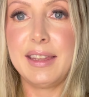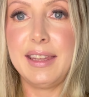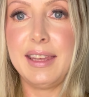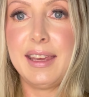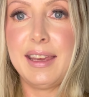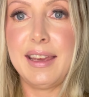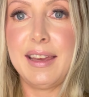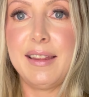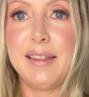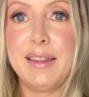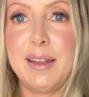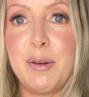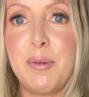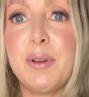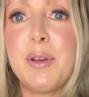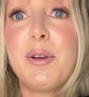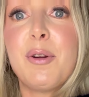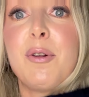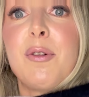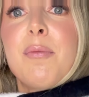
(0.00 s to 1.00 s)
yeah there
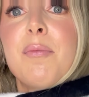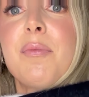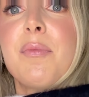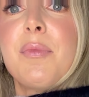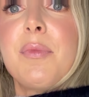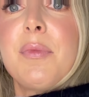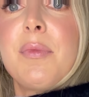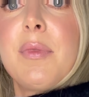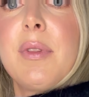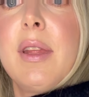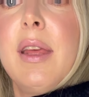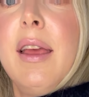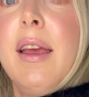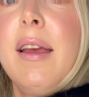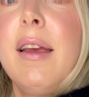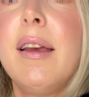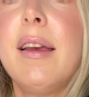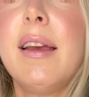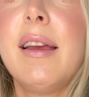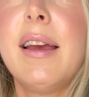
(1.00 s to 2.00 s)
we go
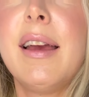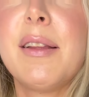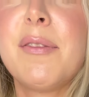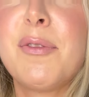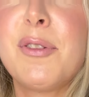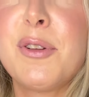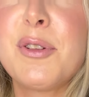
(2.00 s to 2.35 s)
at